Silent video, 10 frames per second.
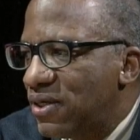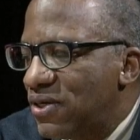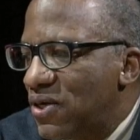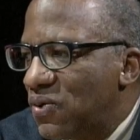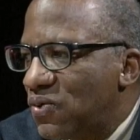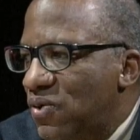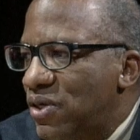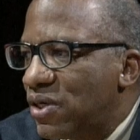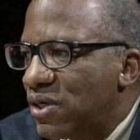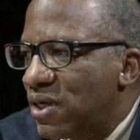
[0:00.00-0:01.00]
you know,
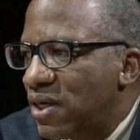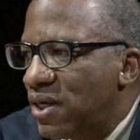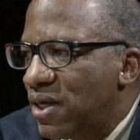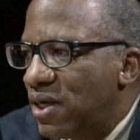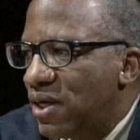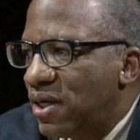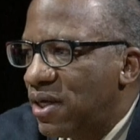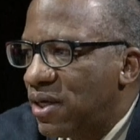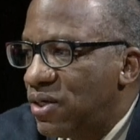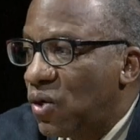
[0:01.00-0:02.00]

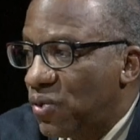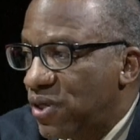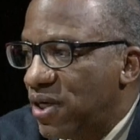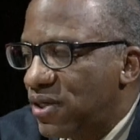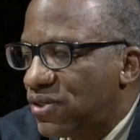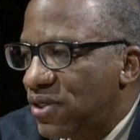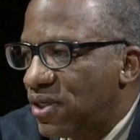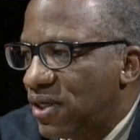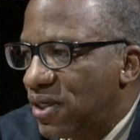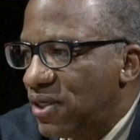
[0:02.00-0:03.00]
know this,
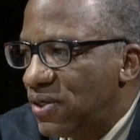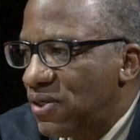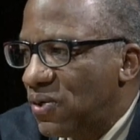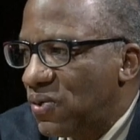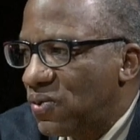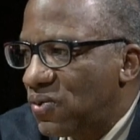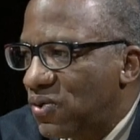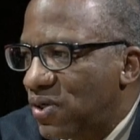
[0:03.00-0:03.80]
you know,